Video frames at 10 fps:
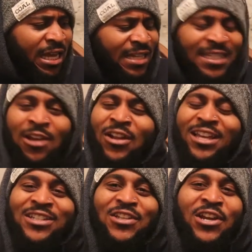it sounded like
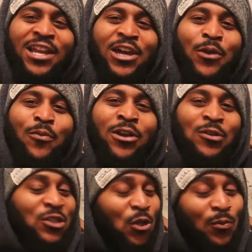a song that could have been
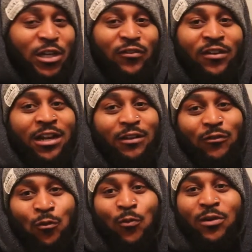on So Much Fun, if
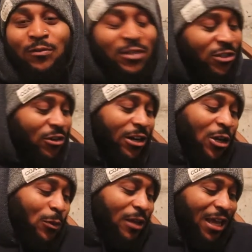you want me to be straight up.